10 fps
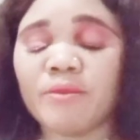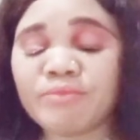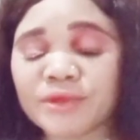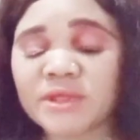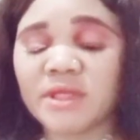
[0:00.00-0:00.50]

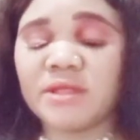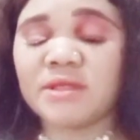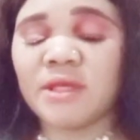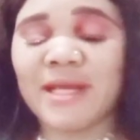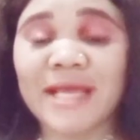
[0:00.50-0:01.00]
Put
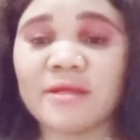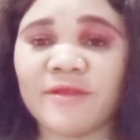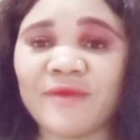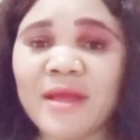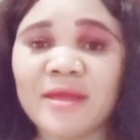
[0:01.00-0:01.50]
it like,
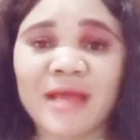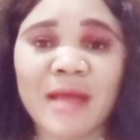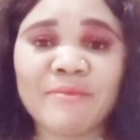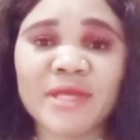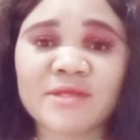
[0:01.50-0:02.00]
if I, it can be